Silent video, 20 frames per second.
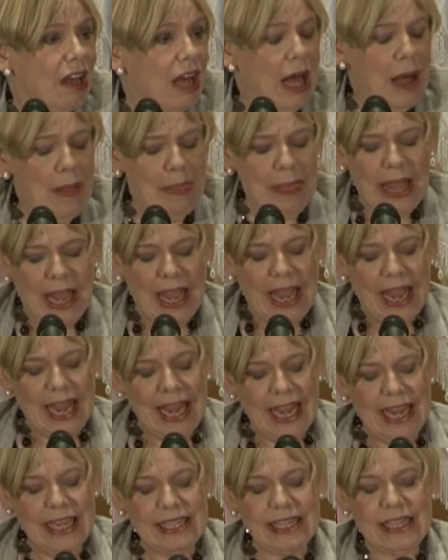um,
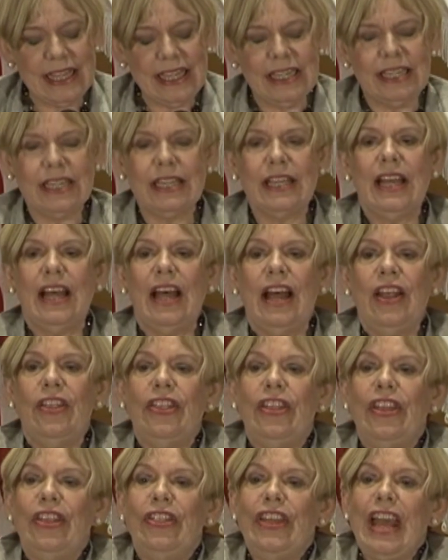is that
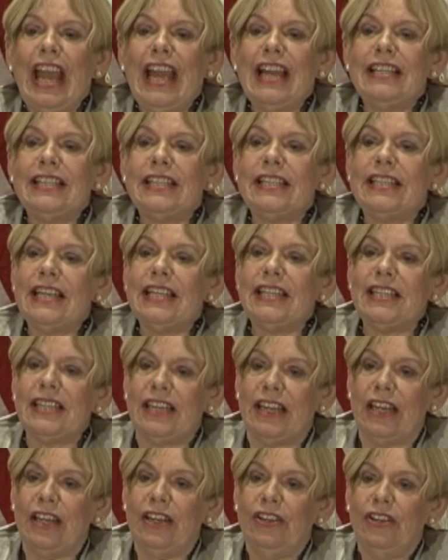they
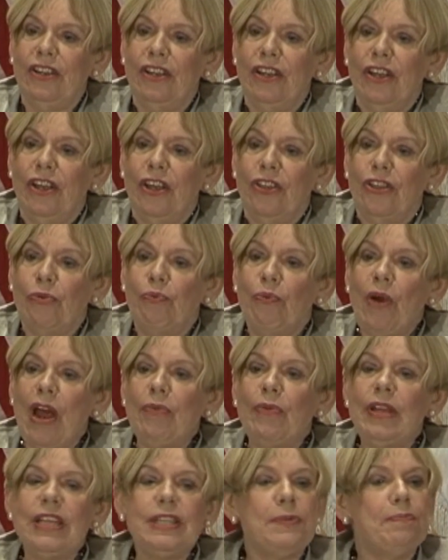insisted that
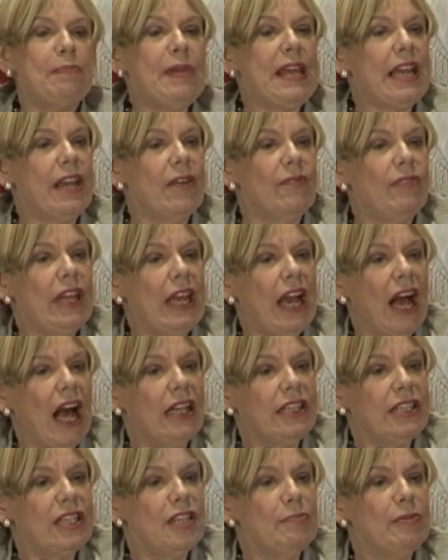when we speak of the
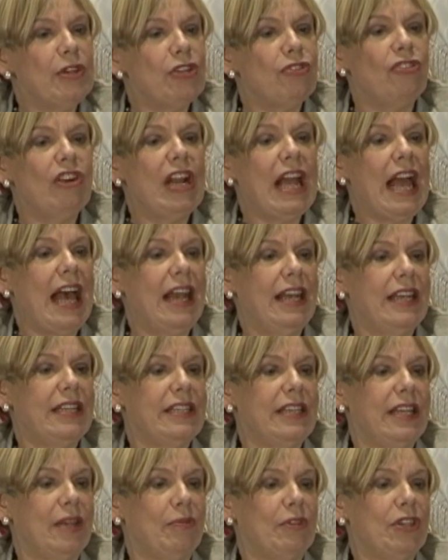ultimate
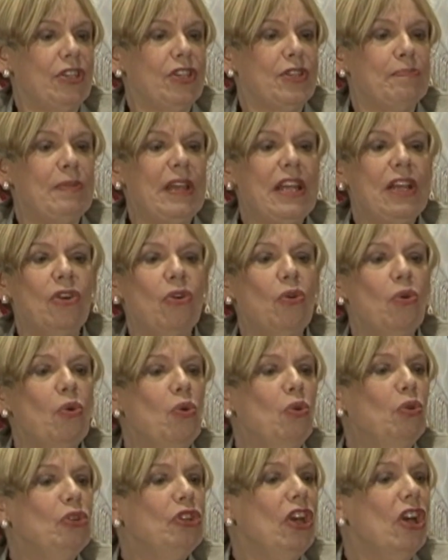reality, which has been
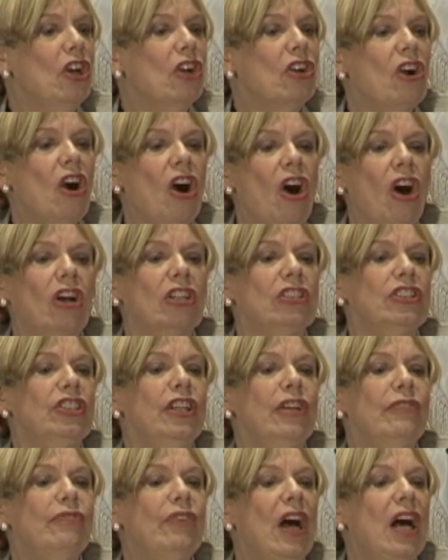called God,
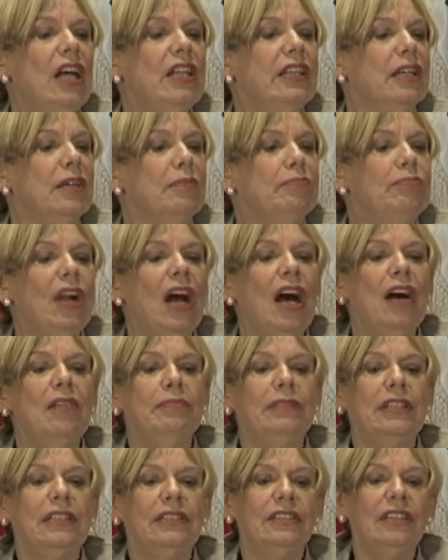Nirvana,
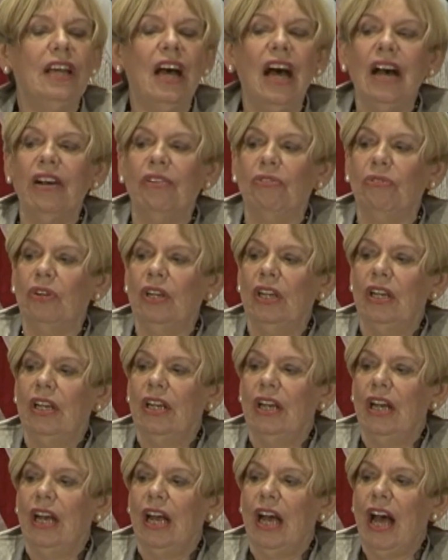Brahman, Tao,
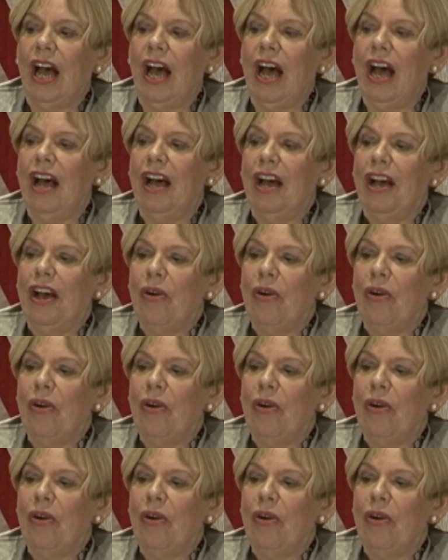uh,